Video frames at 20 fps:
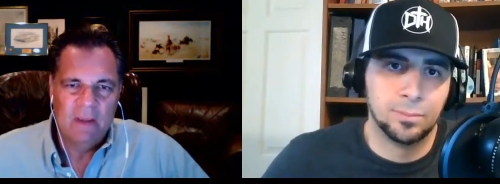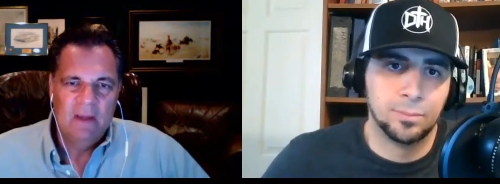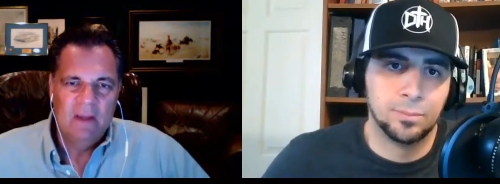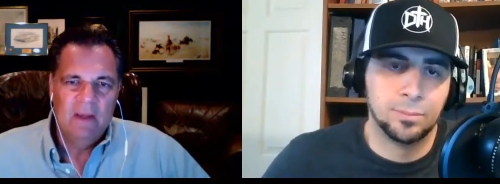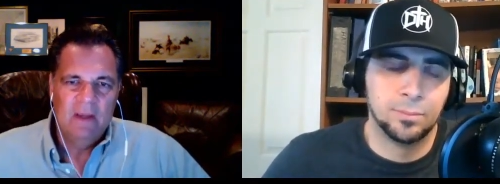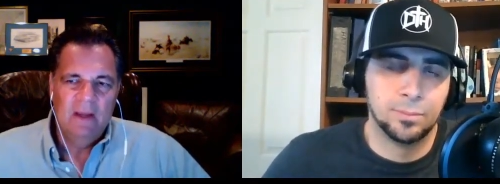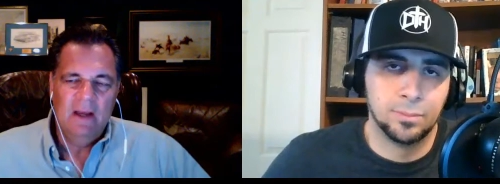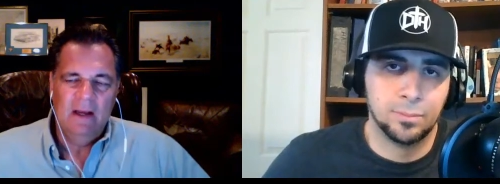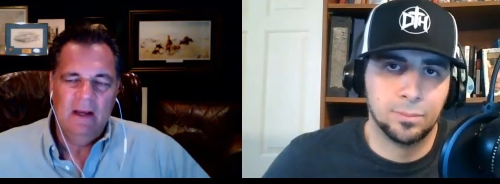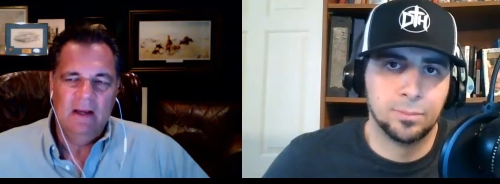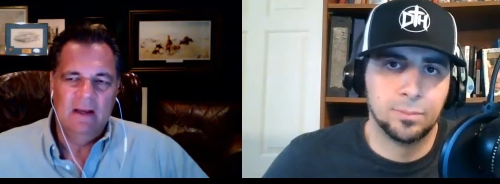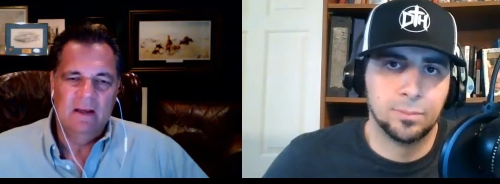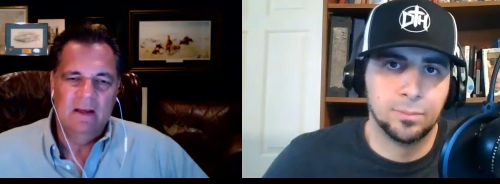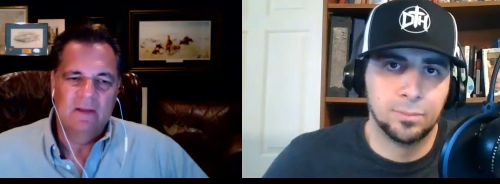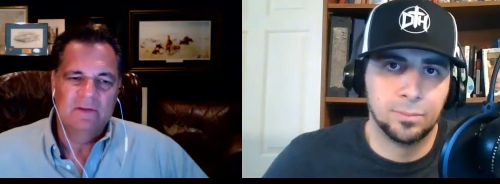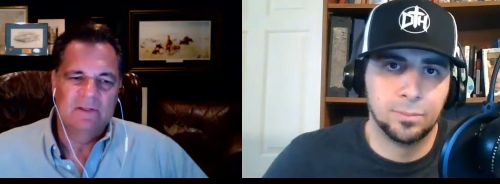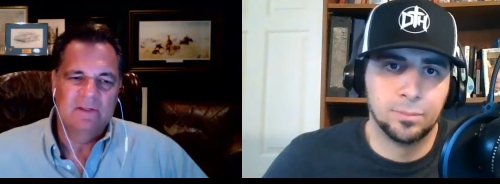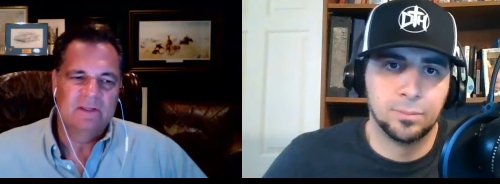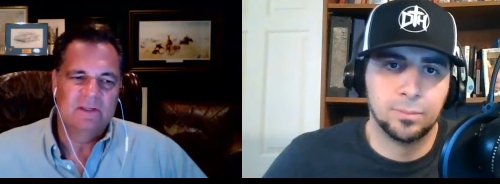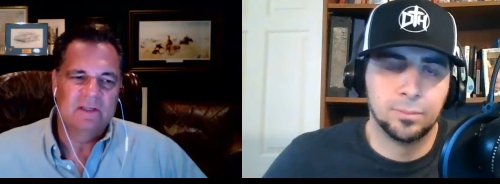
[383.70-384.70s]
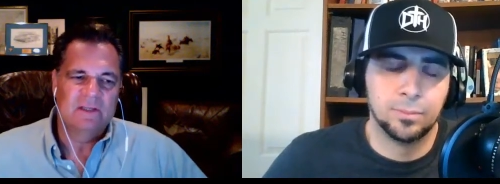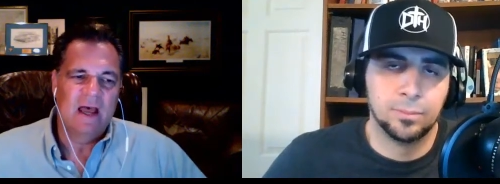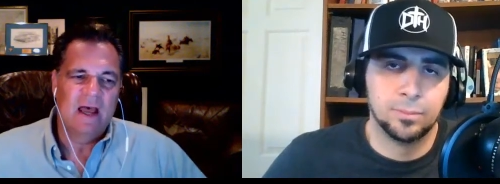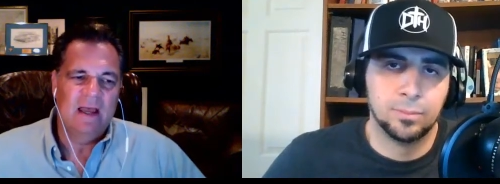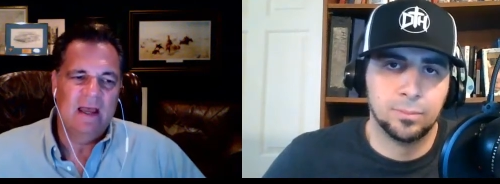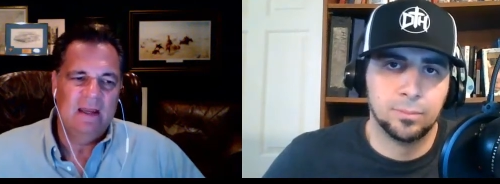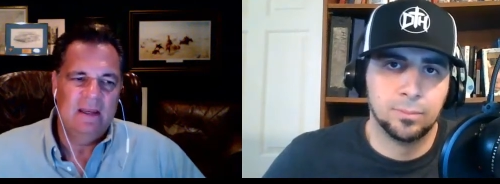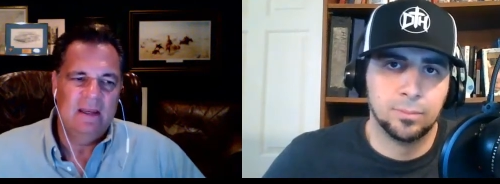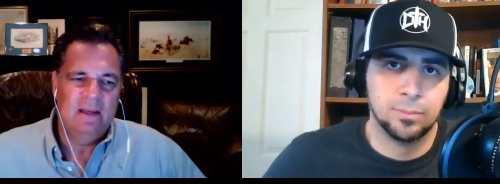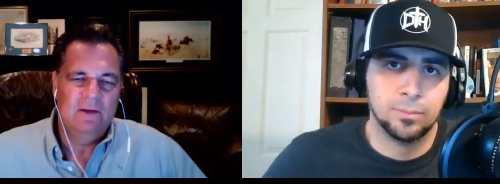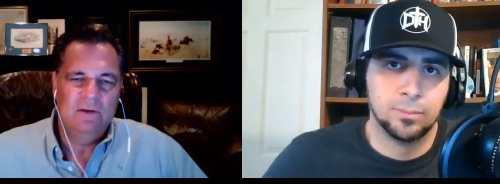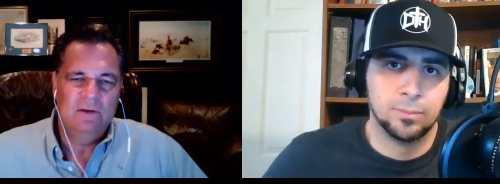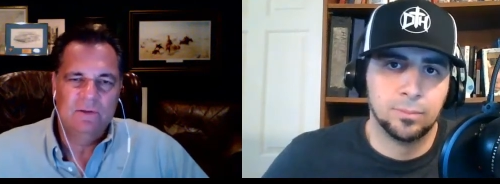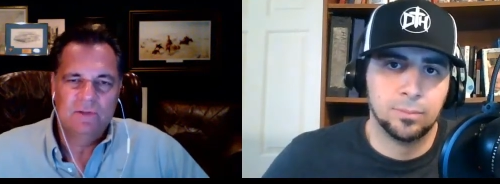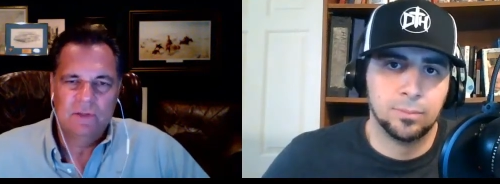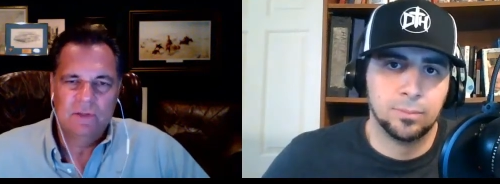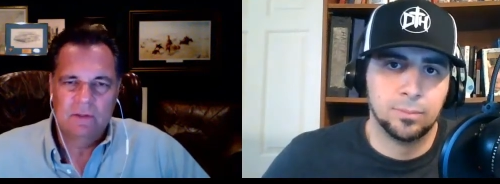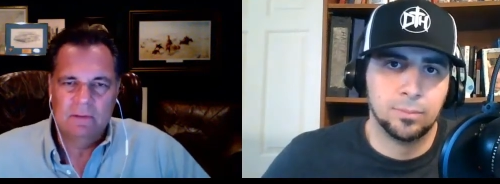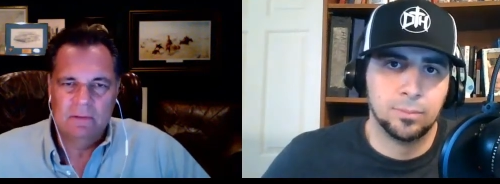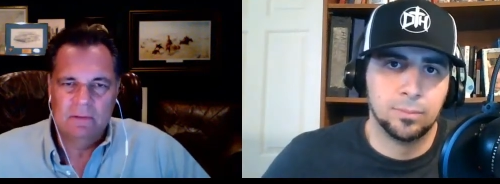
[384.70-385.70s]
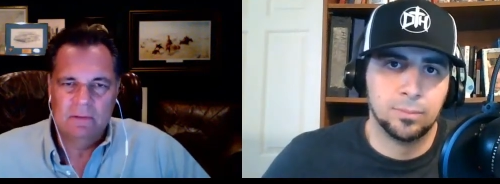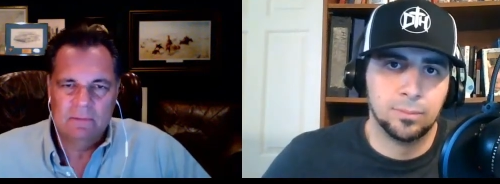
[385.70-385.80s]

Speaker 1: uh, society sh- uh,